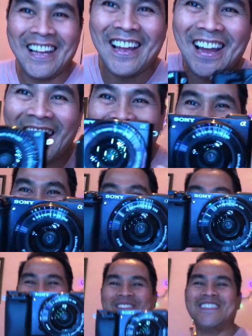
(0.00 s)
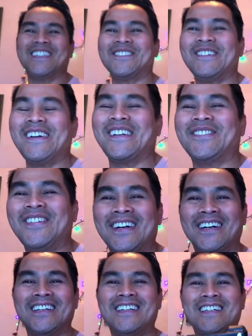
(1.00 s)
I love Sony as well,
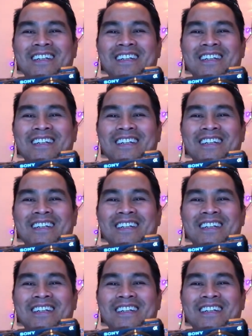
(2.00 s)
but